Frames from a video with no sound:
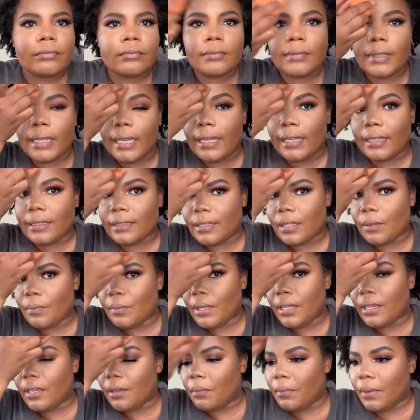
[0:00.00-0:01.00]
And to
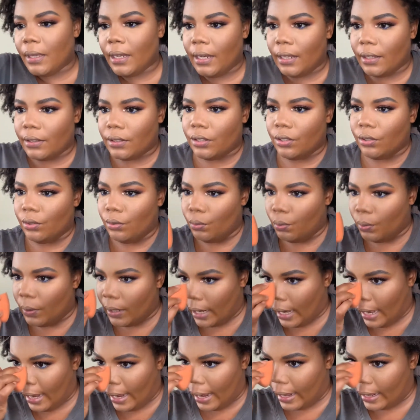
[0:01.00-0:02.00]
be committed to
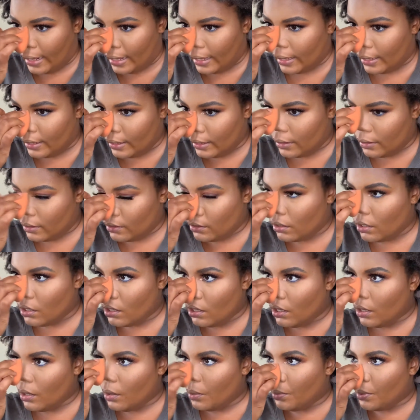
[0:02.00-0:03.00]
what I
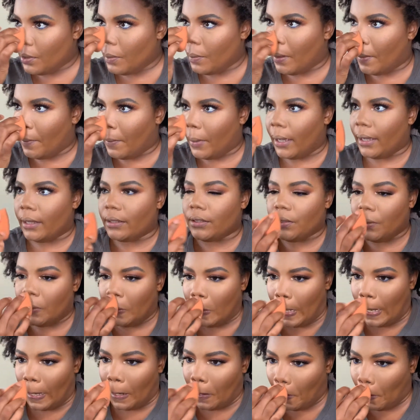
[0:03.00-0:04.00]
put my mind
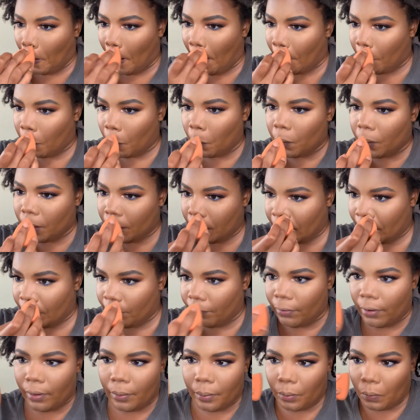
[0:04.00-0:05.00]
to. I don't want to
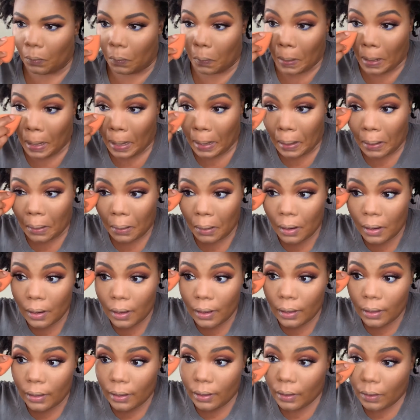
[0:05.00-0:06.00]
give up on
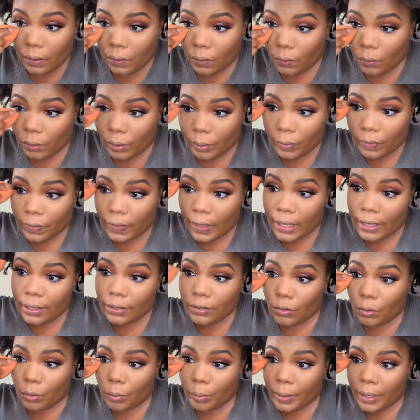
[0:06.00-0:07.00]

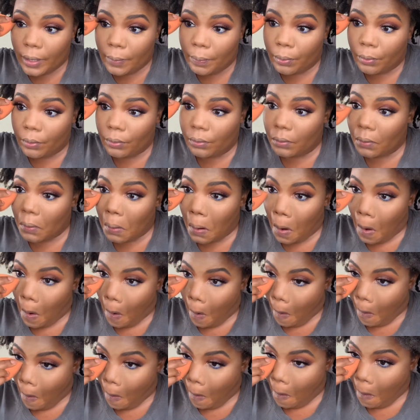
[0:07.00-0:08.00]
things or people,
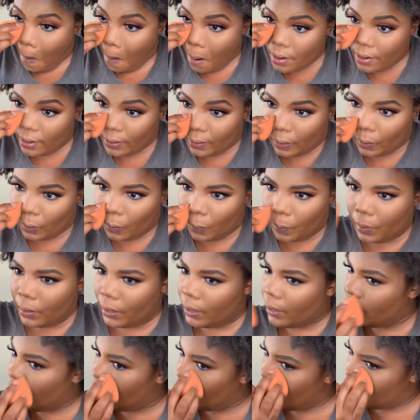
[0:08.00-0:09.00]
you know,
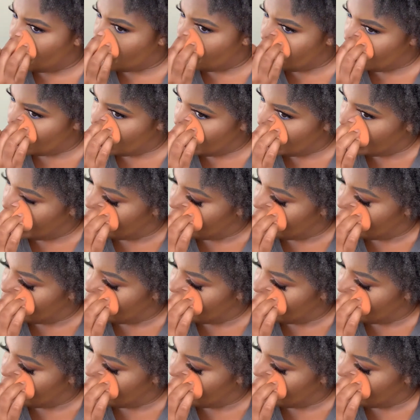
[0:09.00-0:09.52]
because it